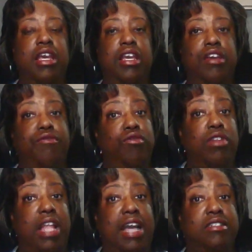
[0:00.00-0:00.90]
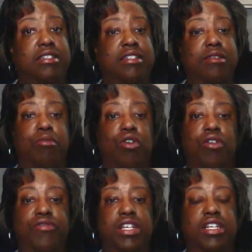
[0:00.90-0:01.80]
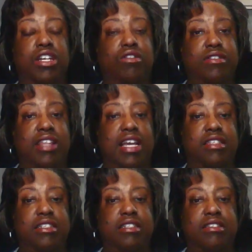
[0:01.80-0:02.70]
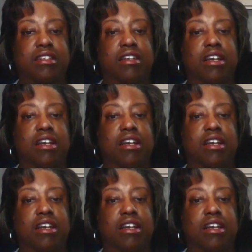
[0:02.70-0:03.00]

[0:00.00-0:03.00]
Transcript: If you'd like to see more videos like this,